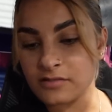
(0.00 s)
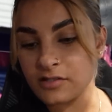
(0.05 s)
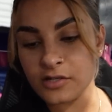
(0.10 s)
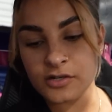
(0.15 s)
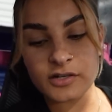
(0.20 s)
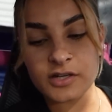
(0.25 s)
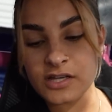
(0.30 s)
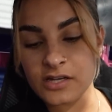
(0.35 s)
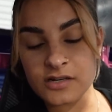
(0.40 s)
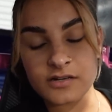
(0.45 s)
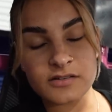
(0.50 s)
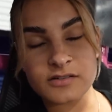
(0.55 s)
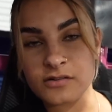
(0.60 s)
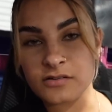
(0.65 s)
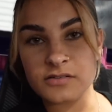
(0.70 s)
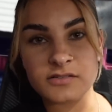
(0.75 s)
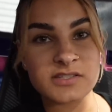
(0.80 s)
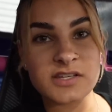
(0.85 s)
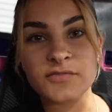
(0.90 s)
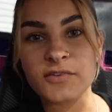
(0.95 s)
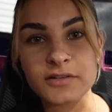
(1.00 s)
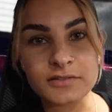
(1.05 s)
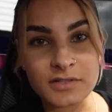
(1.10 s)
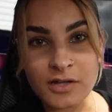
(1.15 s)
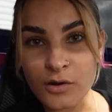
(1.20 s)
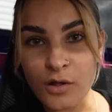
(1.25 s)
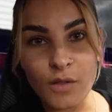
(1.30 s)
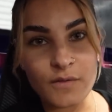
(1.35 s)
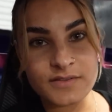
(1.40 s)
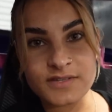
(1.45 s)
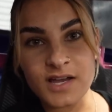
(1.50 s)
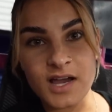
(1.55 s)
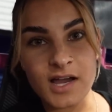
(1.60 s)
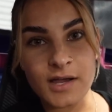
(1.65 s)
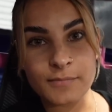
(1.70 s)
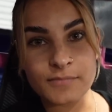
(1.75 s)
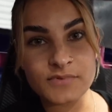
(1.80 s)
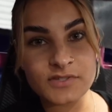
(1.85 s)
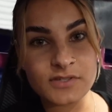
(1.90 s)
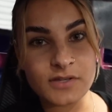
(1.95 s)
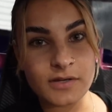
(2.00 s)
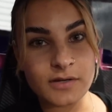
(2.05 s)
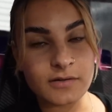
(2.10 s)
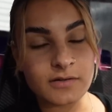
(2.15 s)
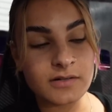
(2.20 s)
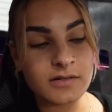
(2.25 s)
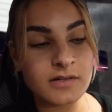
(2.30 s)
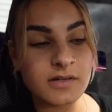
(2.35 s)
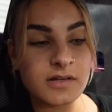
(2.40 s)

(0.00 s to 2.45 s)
third gear and stuff like that all the time. So